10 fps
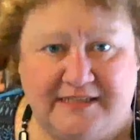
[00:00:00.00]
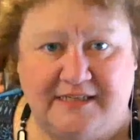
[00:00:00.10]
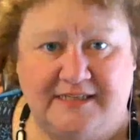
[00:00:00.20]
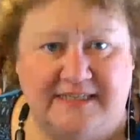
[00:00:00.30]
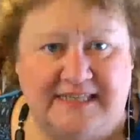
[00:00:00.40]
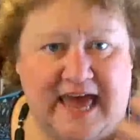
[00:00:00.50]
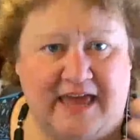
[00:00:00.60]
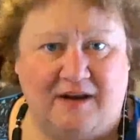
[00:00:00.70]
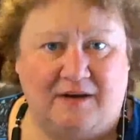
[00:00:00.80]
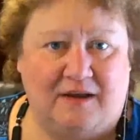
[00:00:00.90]
Is
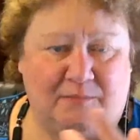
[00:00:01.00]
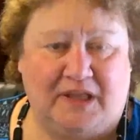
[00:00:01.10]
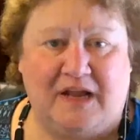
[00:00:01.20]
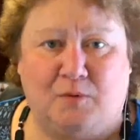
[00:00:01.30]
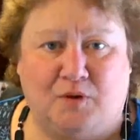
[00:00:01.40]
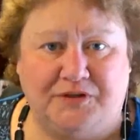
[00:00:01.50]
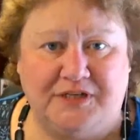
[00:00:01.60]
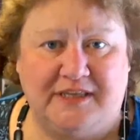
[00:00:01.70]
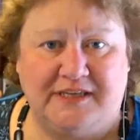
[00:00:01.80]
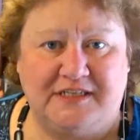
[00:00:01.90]
that applicable to
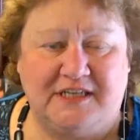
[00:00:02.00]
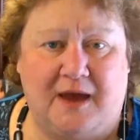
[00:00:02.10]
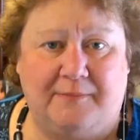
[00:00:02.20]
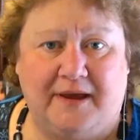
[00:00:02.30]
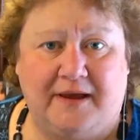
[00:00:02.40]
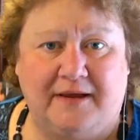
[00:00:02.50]
this topic?